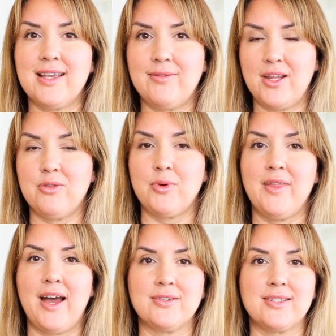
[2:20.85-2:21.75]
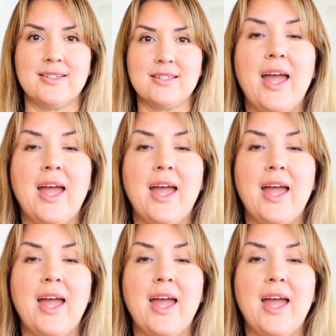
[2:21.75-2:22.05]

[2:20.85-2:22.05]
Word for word: Seventy-three thousand,